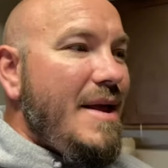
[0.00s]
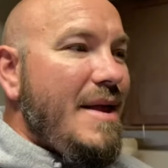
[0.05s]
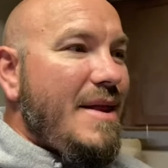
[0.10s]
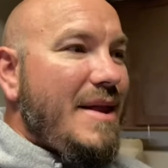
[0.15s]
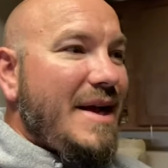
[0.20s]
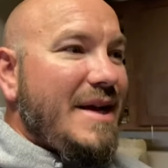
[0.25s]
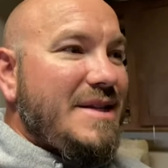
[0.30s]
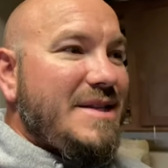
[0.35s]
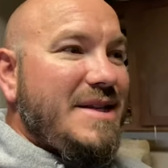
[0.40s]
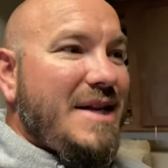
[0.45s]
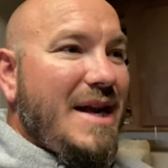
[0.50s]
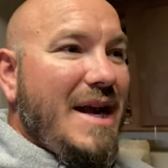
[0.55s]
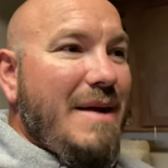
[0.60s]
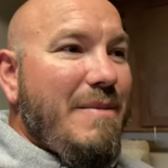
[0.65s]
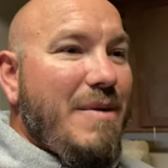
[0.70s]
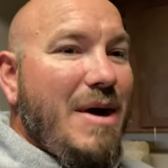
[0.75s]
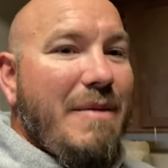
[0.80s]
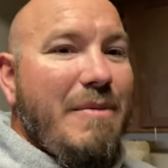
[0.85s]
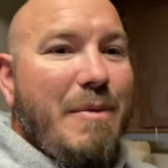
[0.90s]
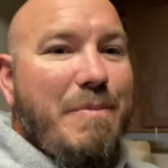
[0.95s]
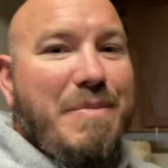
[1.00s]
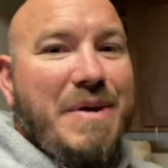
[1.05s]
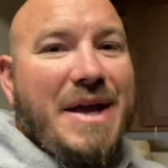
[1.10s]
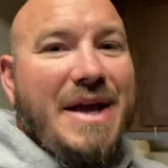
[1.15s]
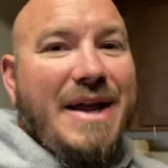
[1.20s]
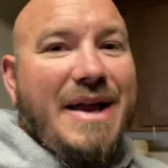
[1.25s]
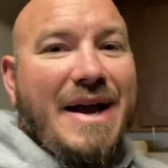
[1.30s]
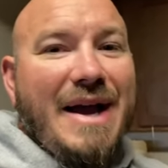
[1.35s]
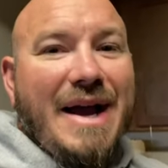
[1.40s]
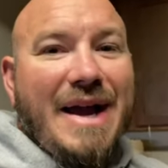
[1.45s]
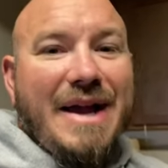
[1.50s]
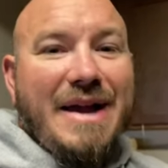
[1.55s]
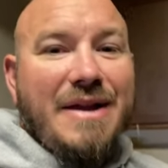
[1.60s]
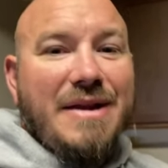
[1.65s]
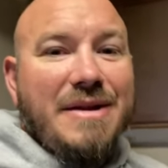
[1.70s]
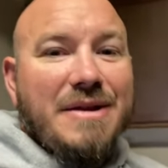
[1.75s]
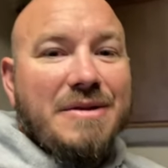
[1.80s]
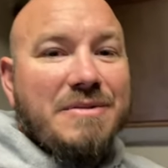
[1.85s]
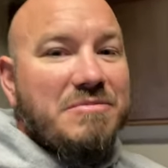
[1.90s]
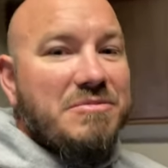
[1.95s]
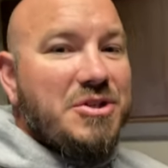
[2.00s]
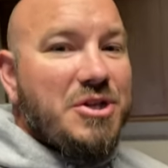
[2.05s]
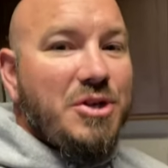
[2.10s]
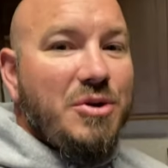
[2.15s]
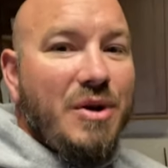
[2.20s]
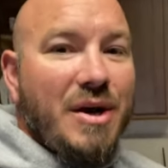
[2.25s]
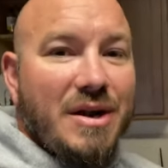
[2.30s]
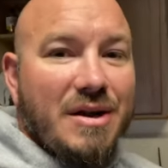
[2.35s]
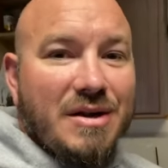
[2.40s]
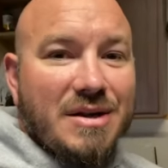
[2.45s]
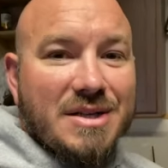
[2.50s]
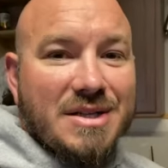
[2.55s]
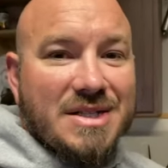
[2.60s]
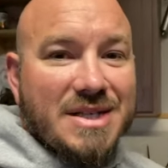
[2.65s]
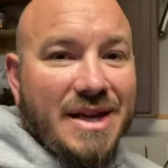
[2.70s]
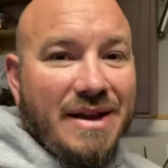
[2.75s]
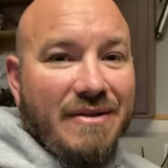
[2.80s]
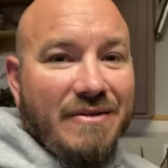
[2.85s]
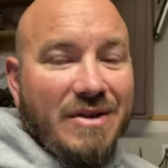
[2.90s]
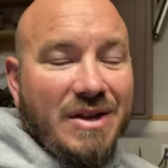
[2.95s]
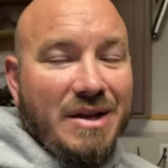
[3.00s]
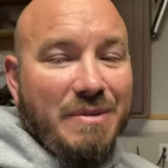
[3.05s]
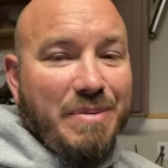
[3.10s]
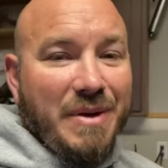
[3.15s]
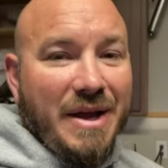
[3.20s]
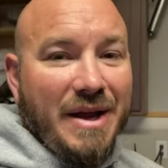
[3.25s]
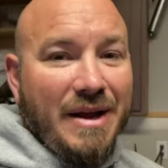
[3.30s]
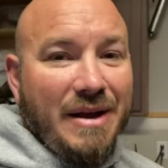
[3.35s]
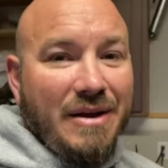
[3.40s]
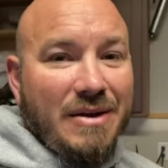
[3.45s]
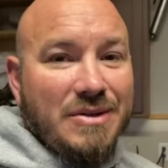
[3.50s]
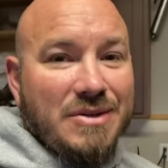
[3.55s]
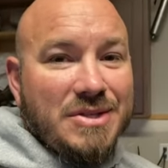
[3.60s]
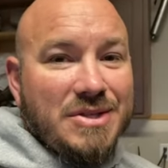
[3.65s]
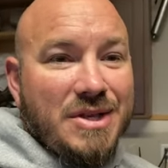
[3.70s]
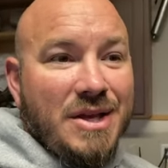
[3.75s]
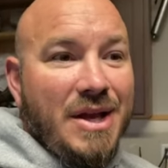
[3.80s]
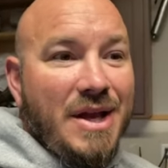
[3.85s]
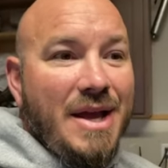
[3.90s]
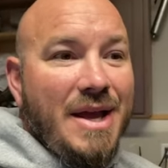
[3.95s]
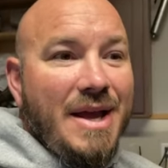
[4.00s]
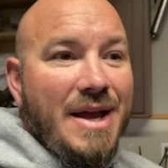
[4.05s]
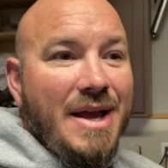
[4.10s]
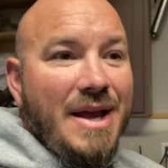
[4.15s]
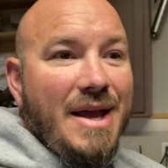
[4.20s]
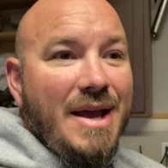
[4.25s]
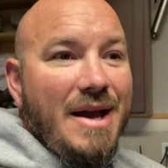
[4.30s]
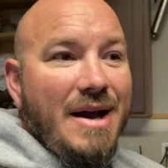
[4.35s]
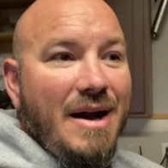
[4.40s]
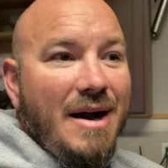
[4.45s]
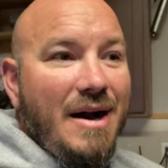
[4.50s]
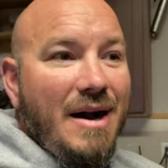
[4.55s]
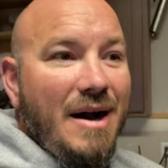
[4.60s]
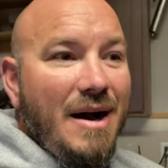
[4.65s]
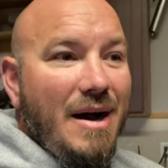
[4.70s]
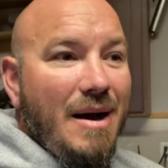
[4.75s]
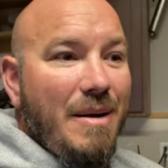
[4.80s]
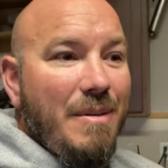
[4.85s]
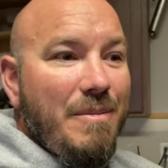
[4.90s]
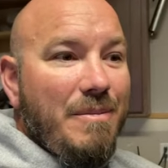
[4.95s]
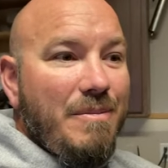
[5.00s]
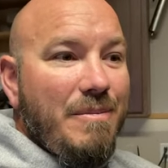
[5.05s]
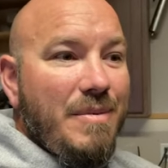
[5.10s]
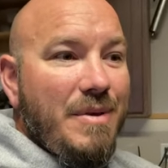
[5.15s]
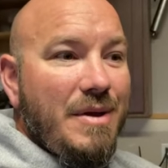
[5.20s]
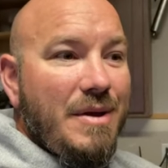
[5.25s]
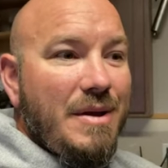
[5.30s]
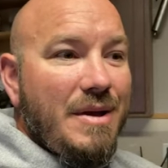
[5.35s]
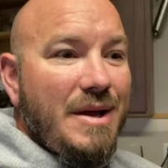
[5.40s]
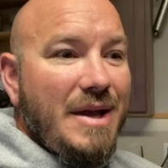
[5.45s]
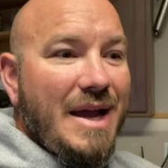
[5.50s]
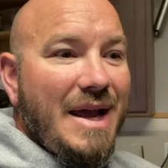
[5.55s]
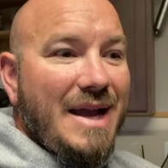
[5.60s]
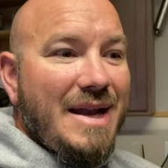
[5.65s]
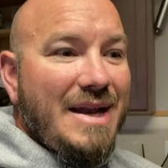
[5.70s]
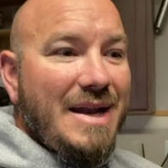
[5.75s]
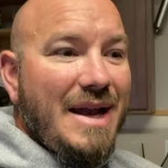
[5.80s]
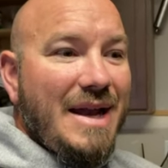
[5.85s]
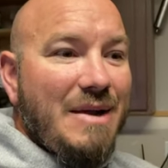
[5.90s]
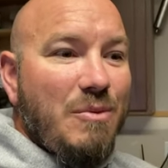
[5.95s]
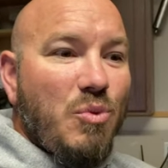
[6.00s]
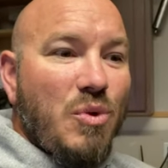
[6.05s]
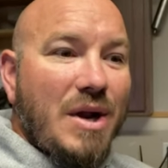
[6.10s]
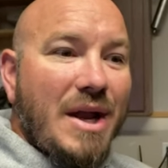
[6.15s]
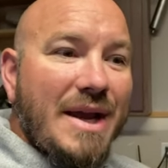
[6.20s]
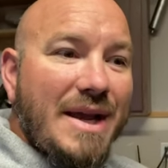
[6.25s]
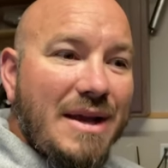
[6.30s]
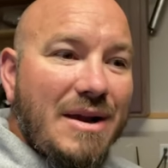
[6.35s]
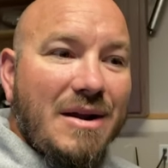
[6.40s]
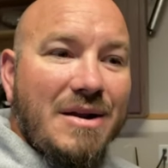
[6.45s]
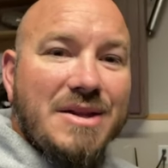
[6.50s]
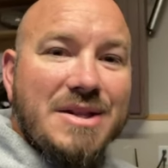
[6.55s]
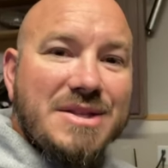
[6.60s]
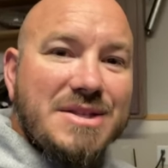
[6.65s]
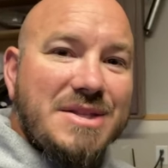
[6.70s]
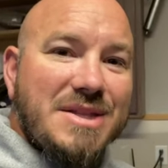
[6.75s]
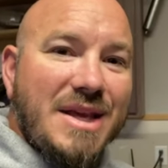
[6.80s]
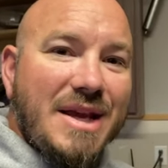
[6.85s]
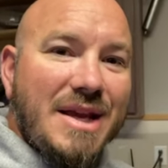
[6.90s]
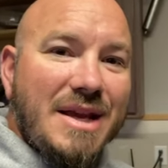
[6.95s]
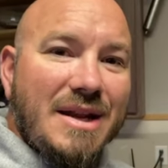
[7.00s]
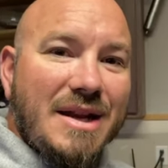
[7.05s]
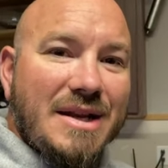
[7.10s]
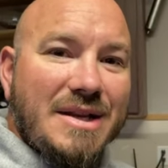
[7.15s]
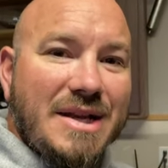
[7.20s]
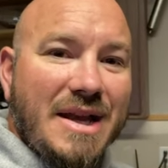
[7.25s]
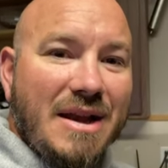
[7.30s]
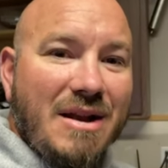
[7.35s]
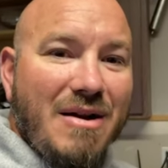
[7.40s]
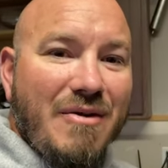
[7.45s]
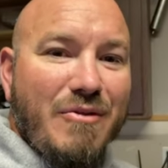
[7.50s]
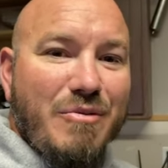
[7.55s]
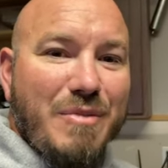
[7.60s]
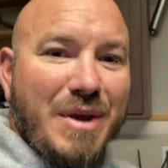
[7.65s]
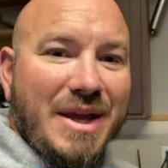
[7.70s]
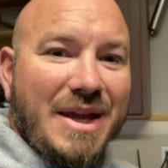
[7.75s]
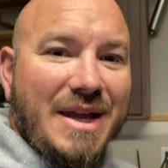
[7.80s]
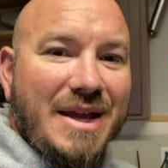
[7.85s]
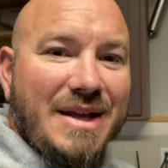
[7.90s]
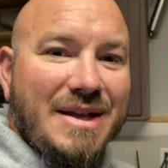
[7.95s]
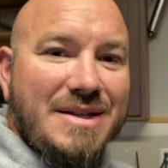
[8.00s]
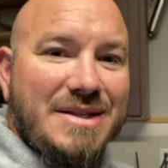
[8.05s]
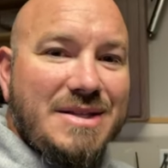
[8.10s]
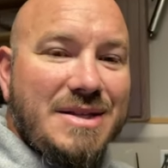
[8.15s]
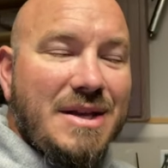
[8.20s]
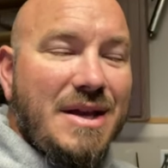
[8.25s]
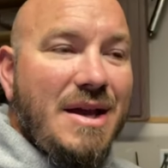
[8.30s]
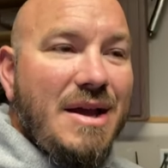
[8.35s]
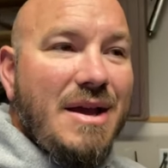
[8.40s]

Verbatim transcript: Like I said, I'm, I'm a big guy, 270 pounds. Um, and, and when I get on this thing and I take off with my kids,